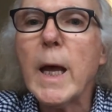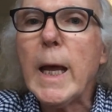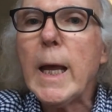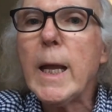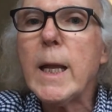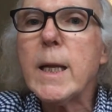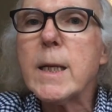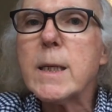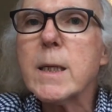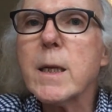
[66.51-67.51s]

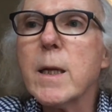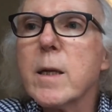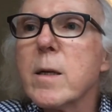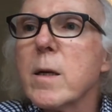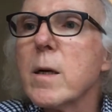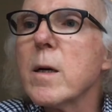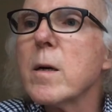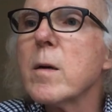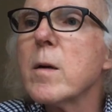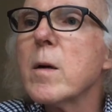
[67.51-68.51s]
And it
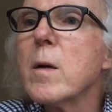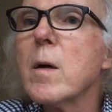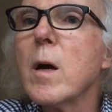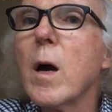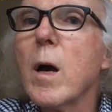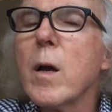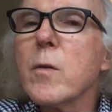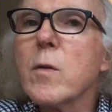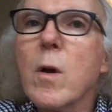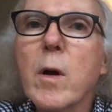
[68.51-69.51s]

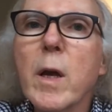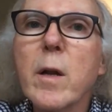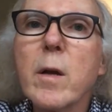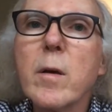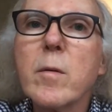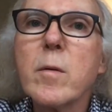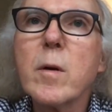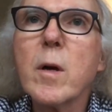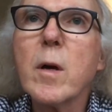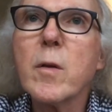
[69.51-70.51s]
has long had
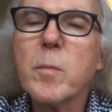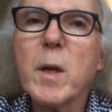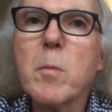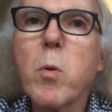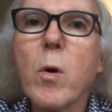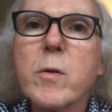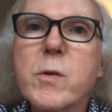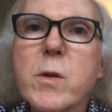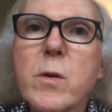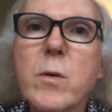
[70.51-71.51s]
as many
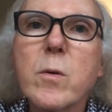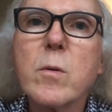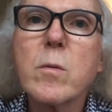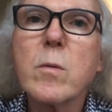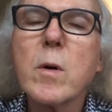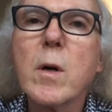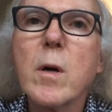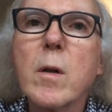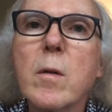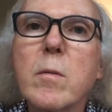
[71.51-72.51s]
ports do,
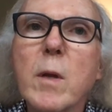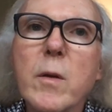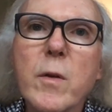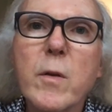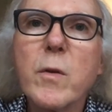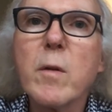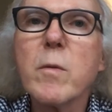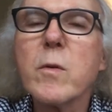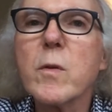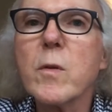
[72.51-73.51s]
like say San
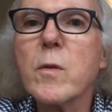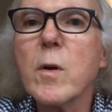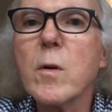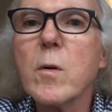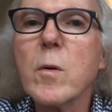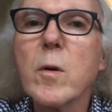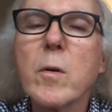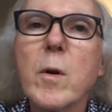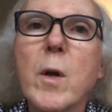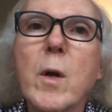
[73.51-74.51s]
Francisco
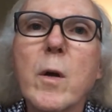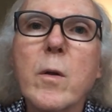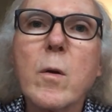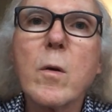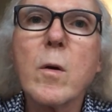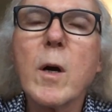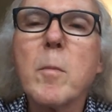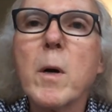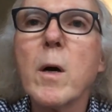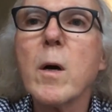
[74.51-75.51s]
or
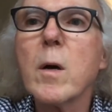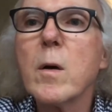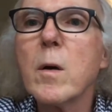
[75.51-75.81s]
Yokohama,